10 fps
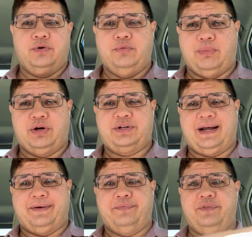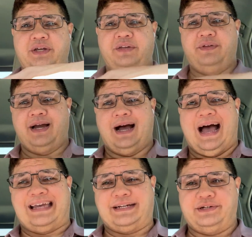mark down the
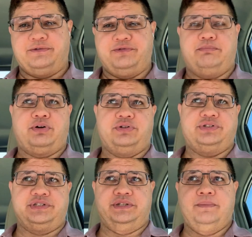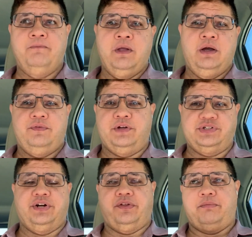height of the person that is
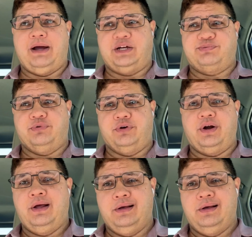getting the passport.